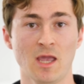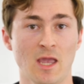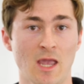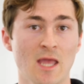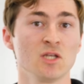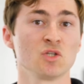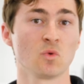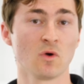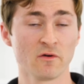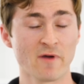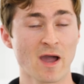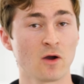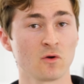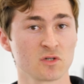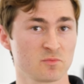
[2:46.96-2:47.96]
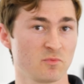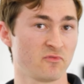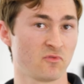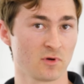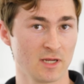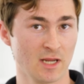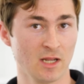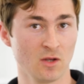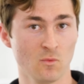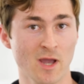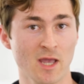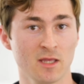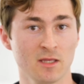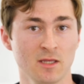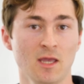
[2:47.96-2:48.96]
and 12 hours before getting
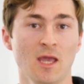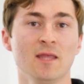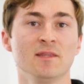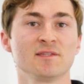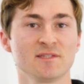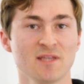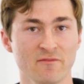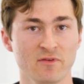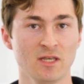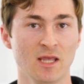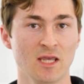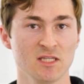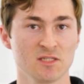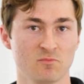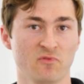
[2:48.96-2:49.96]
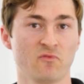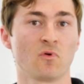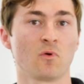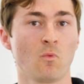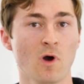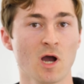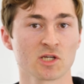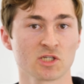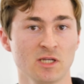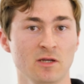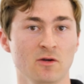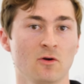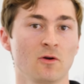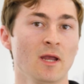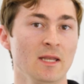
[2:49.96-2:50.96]
wet and 7 days before washing
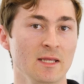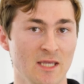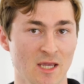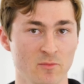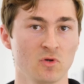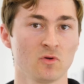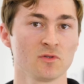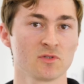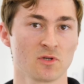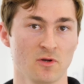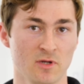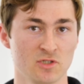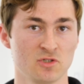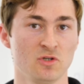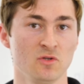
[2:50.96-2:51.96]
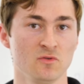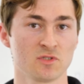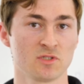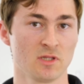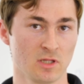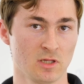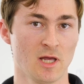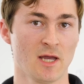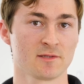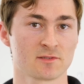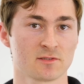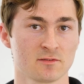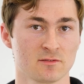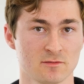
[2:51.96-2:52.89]
or any chemicals are introduced to the glass.